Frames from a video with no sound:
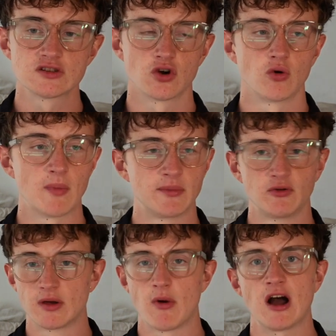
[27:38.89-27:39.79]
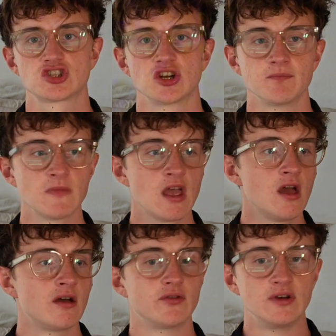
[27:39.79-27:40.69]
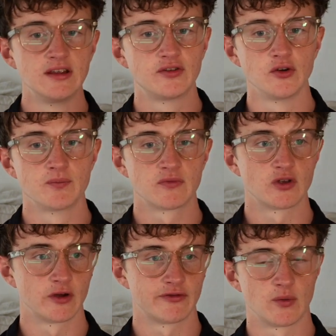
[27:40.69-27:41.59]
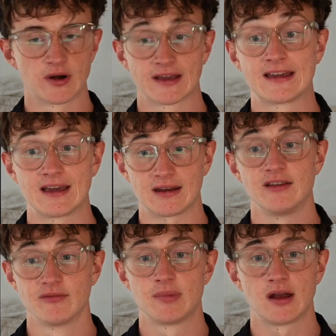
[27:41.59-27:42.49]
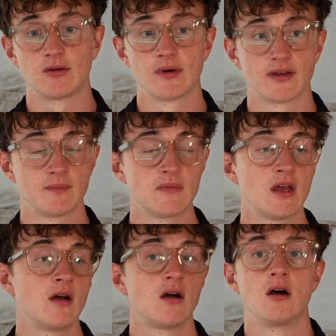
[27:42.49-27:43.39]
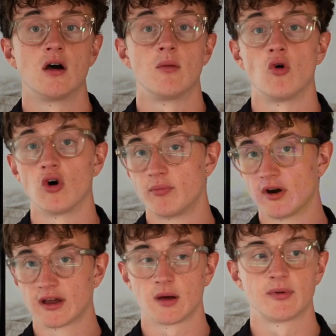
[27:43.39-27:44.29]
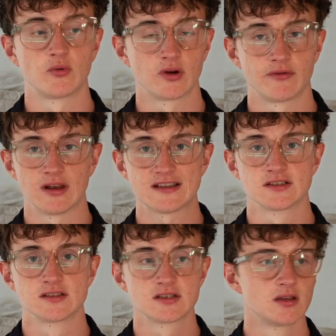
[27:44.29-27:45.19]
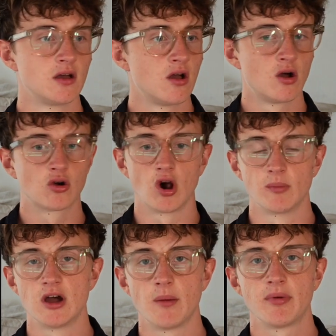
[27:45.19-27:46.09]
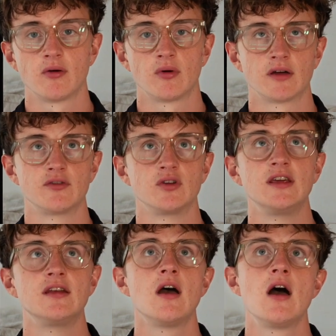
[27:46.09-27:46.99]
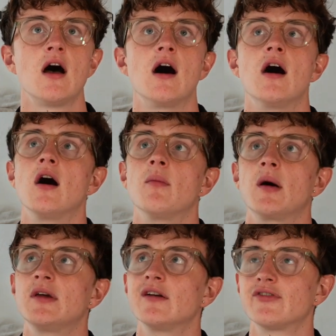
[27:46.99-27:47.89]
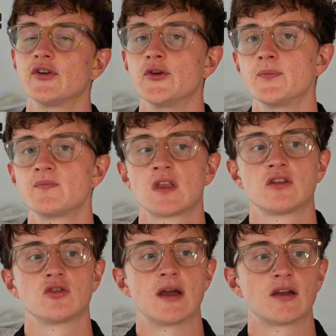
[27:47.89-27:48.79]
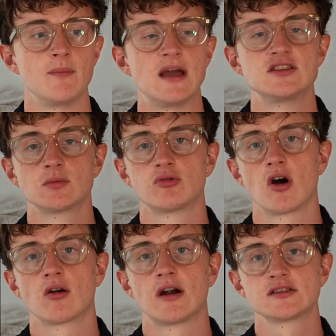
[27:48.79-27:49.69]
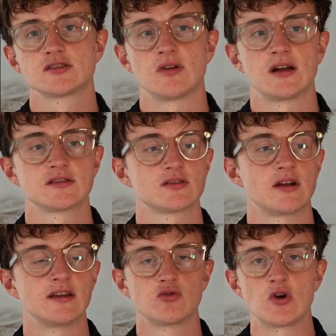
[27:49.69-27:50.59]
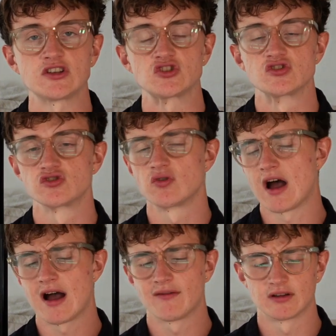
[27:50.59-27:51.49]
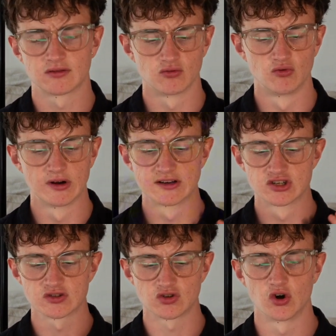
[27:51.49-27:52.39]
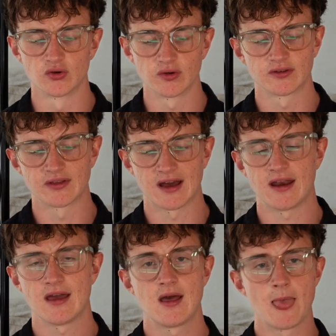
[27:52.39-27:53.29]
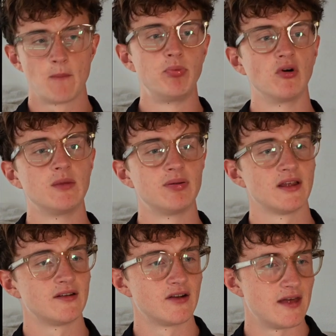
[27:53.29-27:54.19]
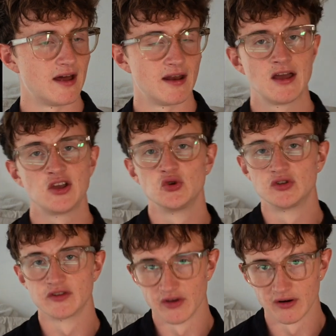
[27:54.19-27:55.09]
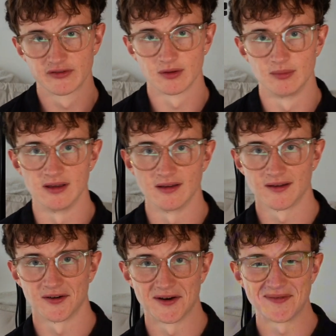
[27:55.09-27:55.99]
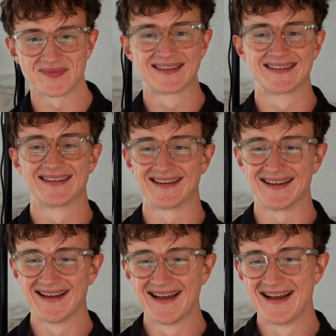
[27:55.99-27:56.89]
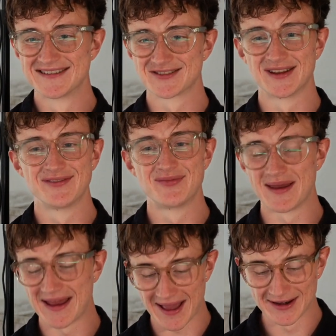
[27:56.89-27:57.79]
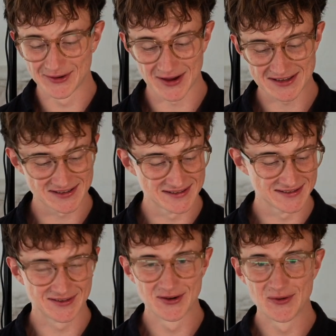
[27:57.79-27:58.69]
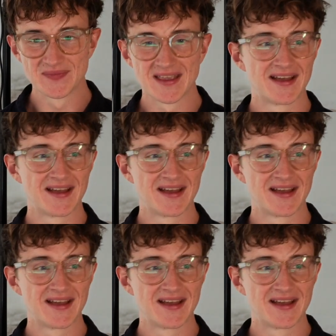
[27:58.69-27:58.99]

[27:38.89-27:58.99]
So maybe rewatch it if you need to, if you want to get even better with it, or bring it up in one of our lessons. Call me up, whatever you need. I'm here for you to make amazing progress, to answer any questions you have, and to really just turn you into that boogie player that you deserve to be. All right? So leave any questions too.